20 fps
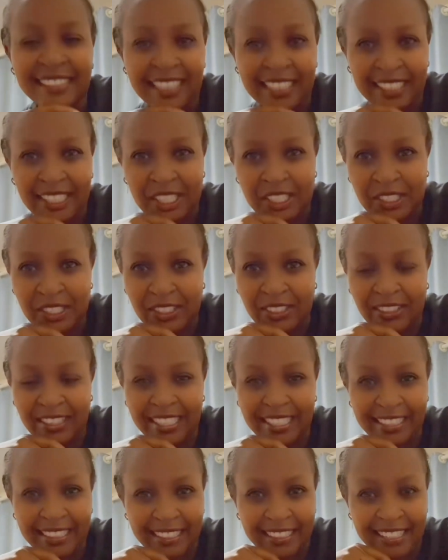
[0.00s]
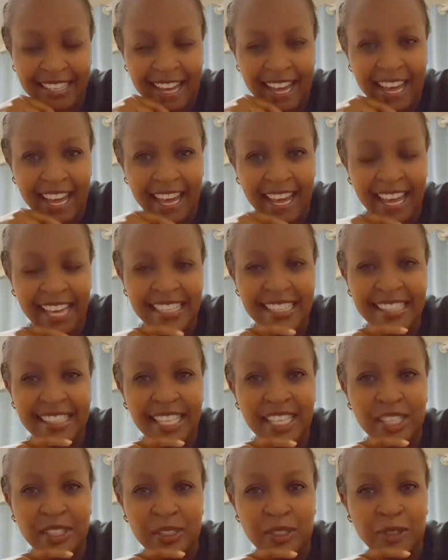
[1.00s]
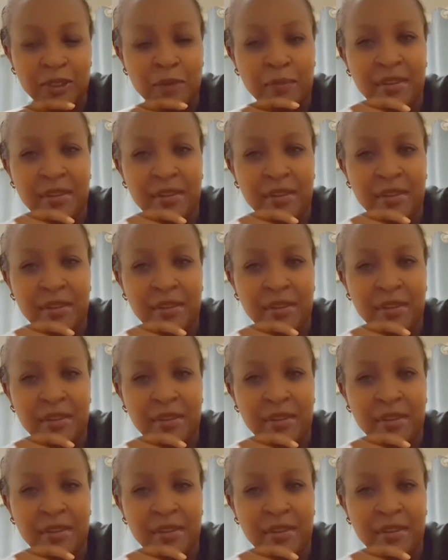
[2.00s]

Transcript: and I score like the car and thank you so